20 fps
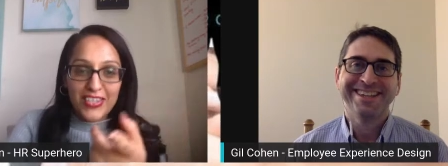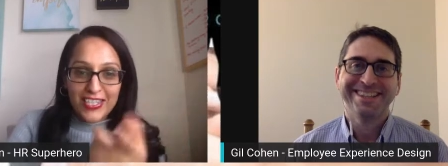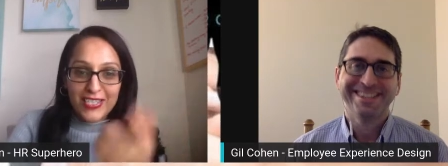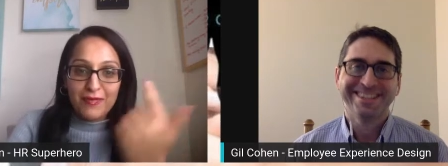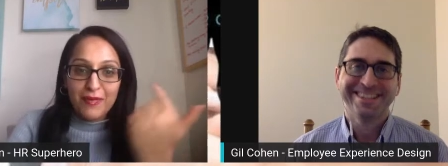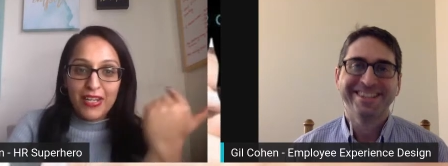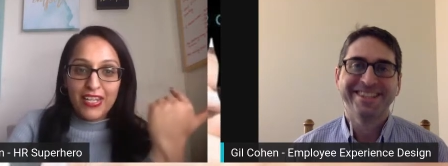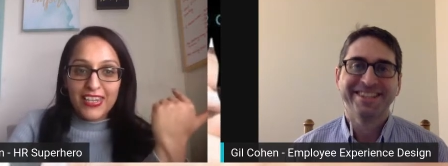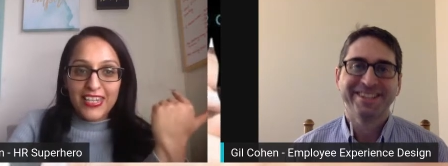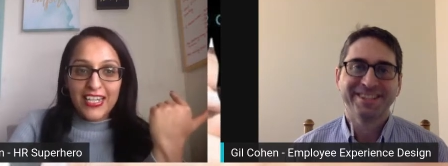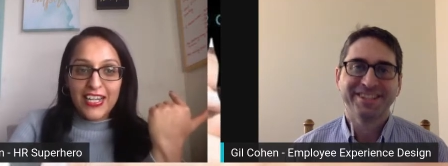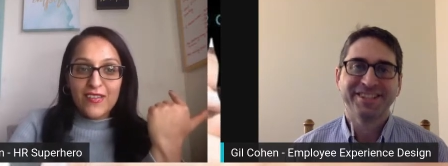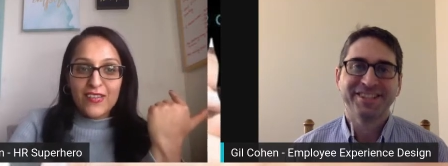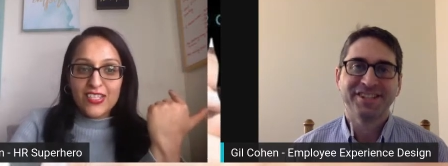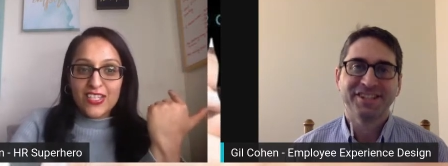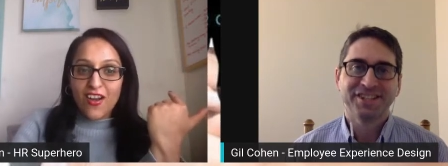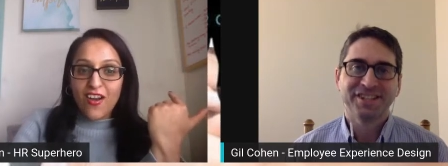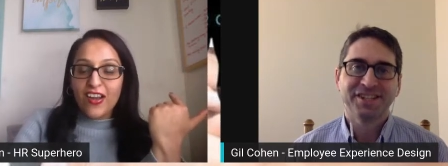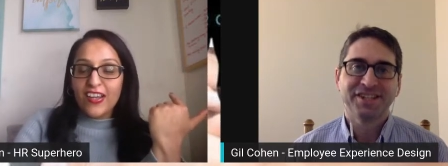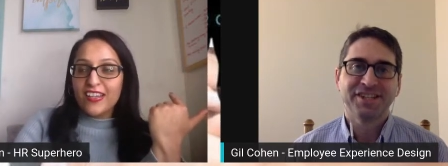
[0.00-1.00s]
Speaker 1: this but i think i
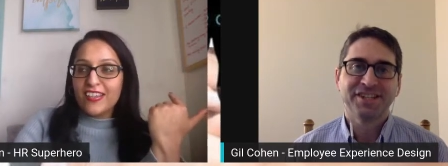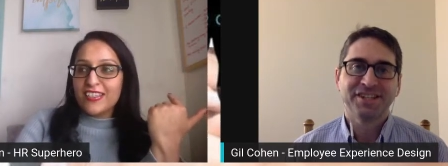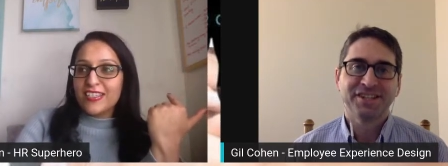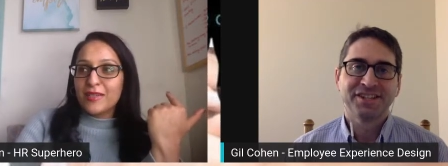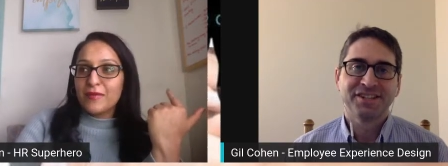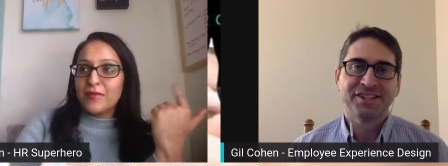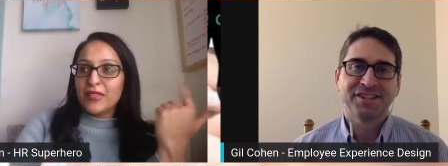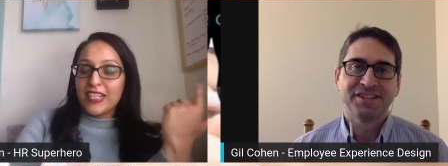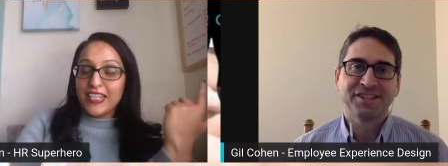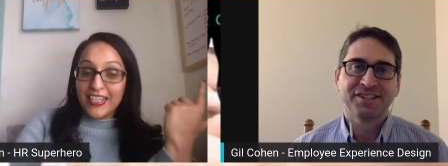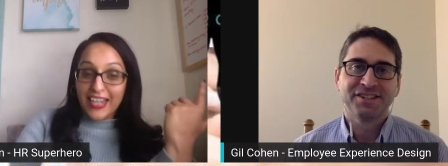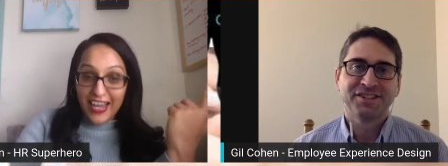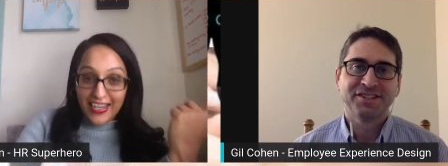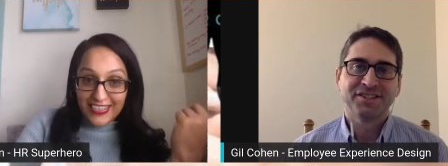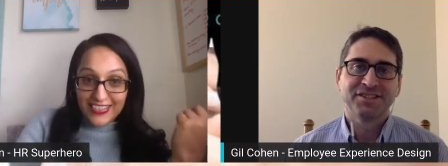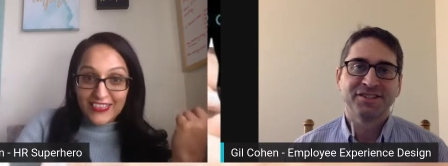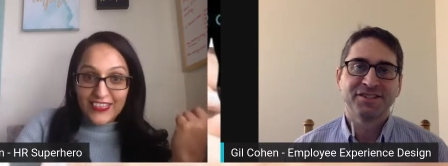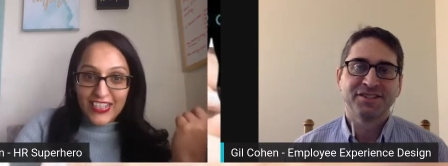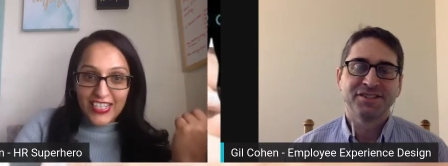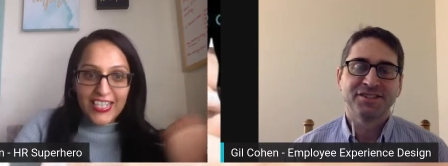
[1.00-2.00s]
was talking to somebody
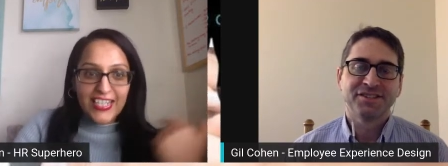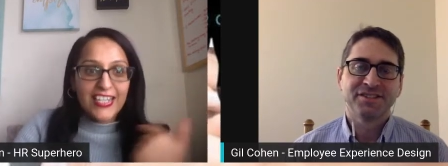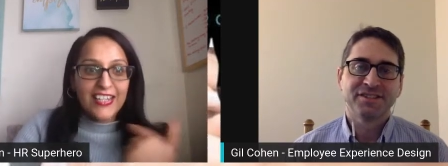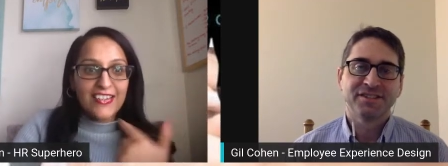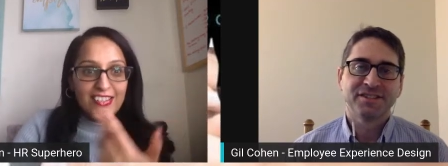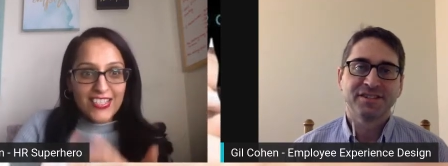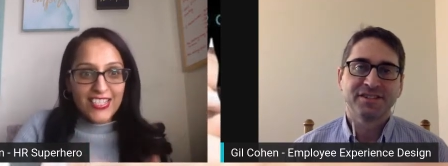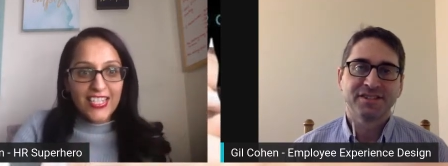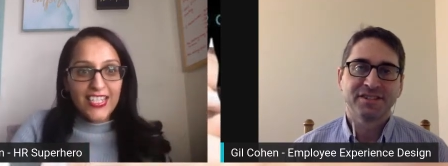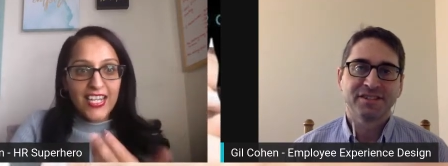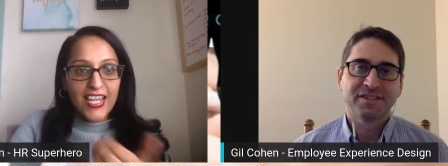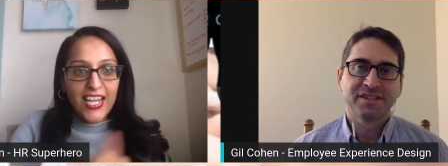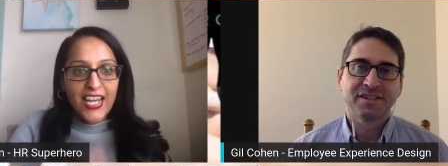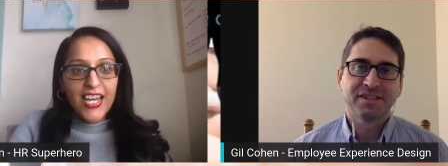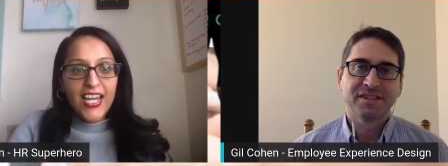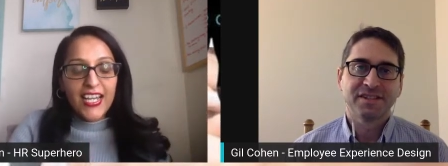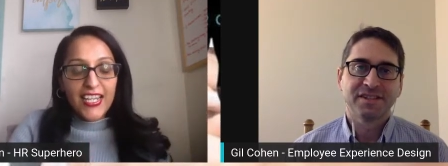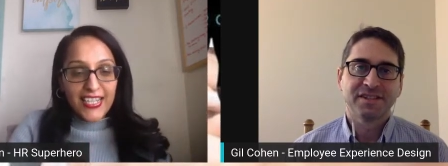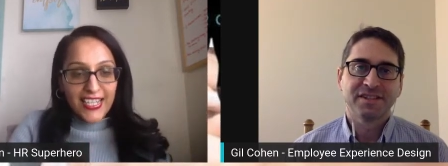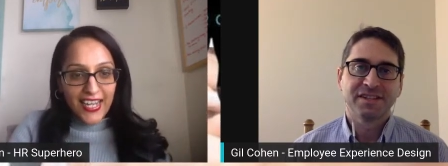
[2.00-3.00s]
last week and i was like
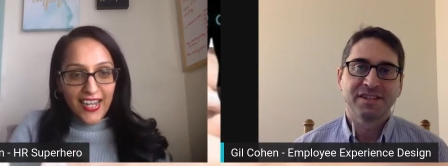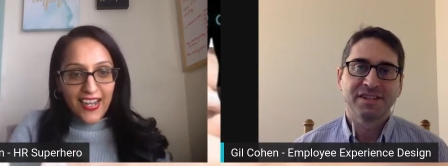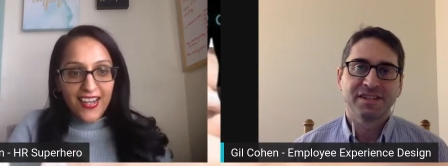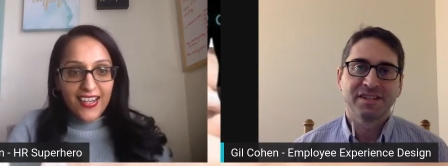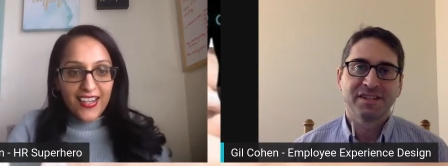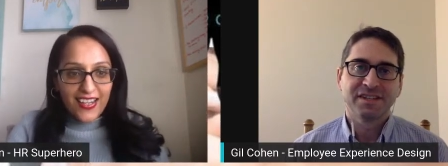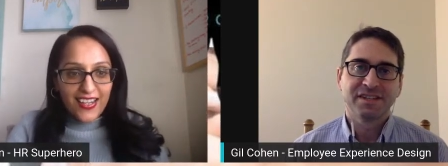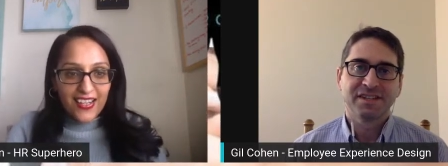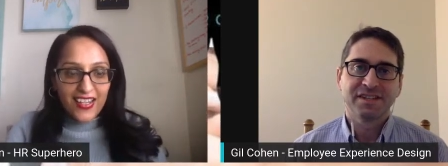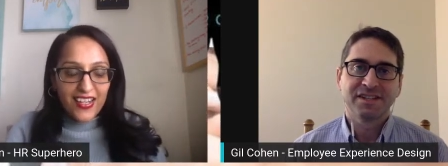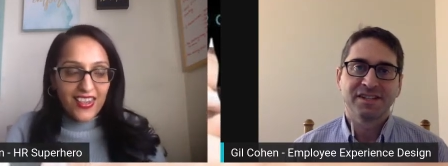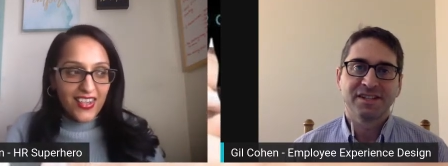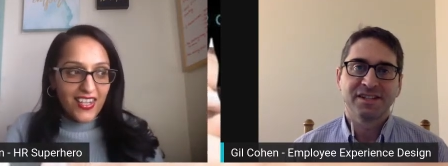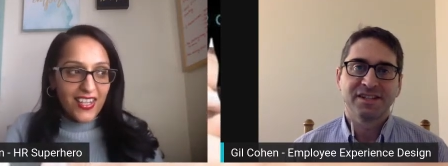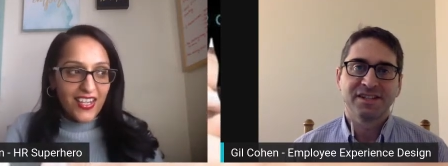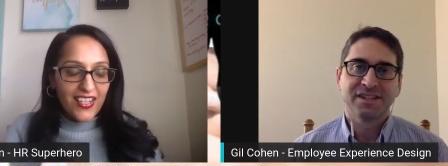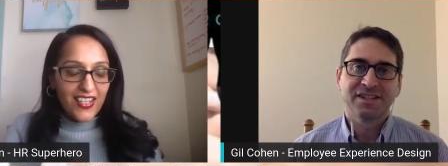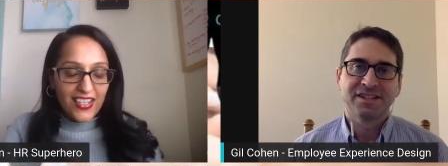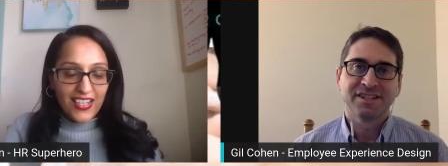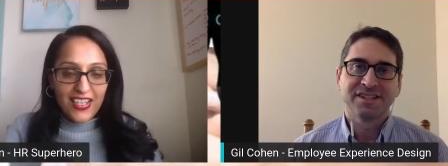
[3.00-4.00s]
yeah you're going to
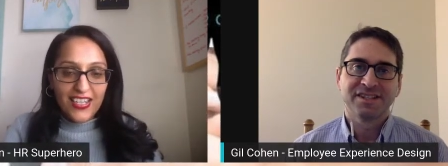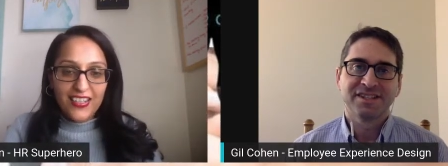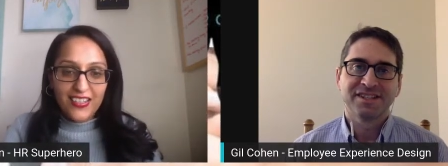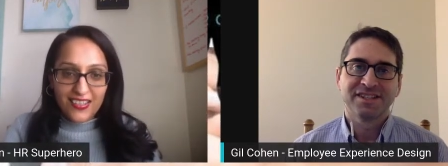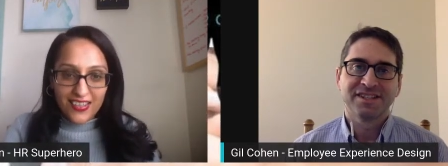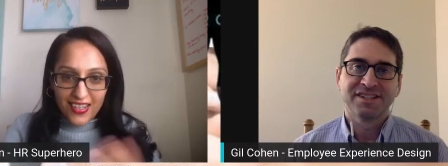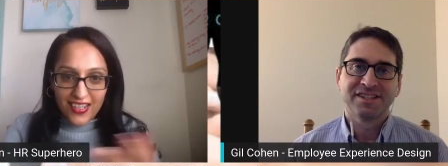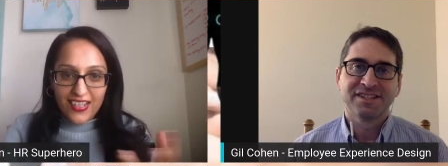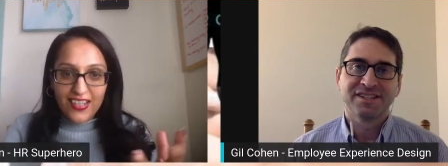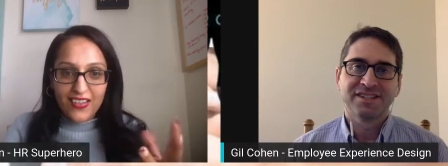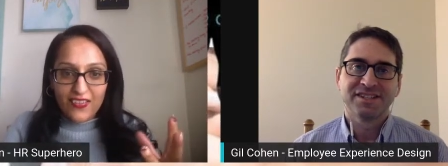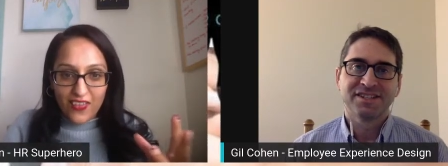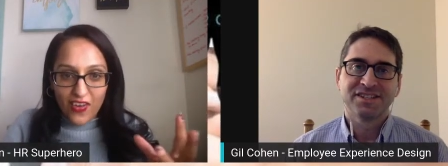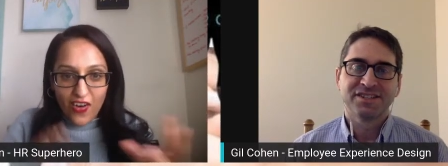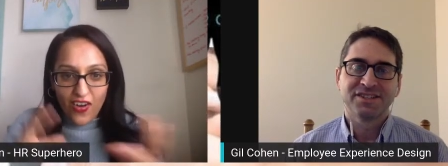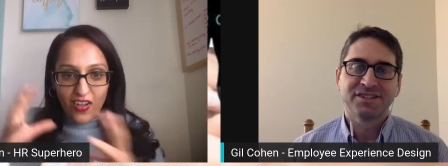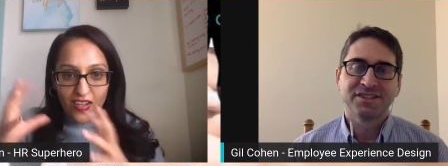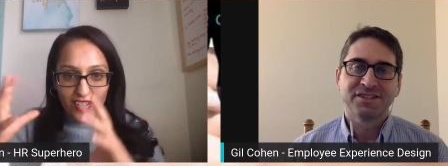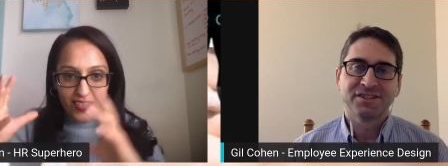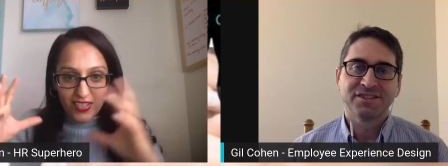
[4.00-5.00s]
think you need to think of
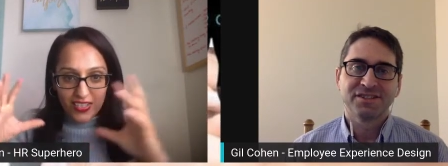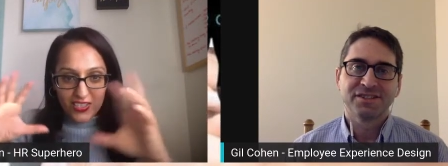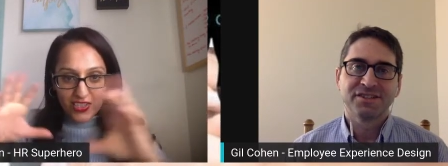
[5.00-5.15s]
all the